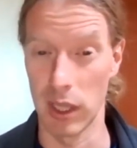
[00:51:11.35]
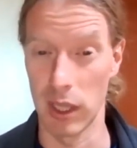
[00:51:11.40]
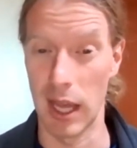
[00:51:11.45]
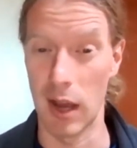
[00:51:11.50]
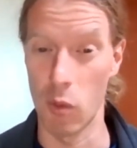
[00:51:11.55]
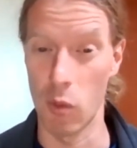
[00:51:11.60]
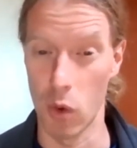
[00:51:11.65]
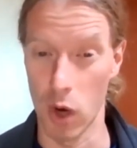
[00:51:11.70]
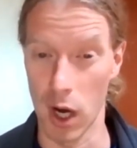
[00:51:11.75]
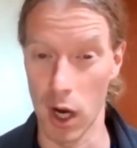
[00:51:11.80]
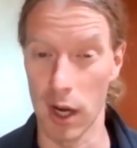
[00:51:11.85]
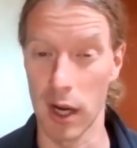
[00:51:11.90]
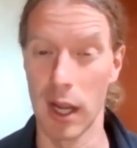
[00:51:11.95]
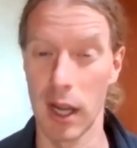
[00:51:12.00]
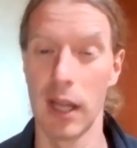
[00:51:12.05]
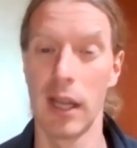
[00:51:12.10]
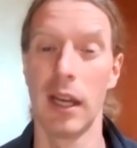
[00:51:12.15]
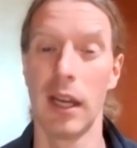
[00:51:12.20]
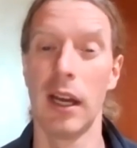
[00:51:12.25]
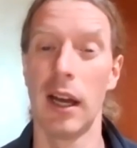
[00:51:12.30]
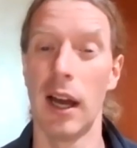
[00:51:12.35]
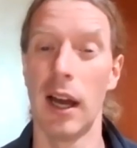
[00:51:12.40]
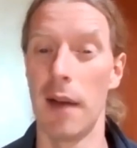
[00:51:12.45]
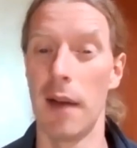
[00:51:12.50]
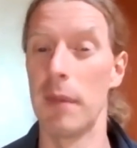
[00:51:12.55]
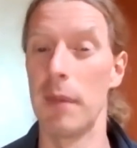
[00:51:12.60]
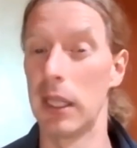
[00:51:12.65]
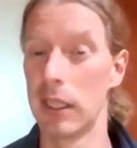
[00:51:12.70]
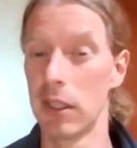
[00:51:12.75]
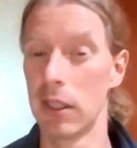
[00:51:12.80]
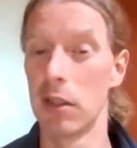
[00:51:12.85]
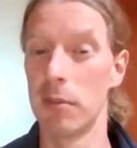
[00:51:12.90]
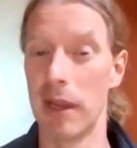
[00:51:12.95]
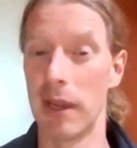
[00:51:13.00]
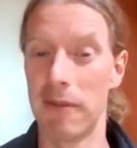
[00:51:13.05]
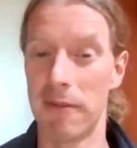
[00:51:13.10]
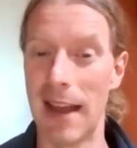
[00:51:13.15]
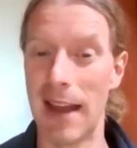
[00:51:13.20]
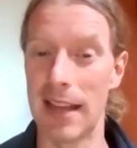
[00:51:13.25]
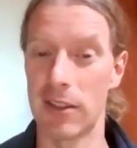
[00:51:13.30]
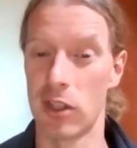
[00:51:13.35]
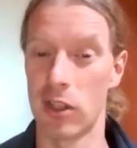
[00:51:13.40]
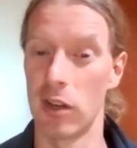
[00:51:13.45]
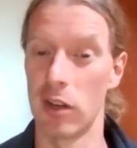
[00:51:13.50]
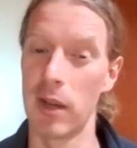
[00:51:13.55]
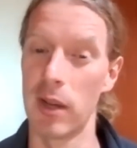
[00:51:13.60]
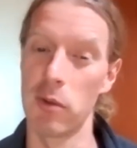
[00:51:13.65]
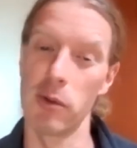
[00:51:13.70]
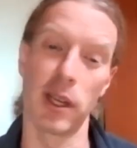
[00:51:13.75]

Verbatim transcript: that work um, a little bit faster, right?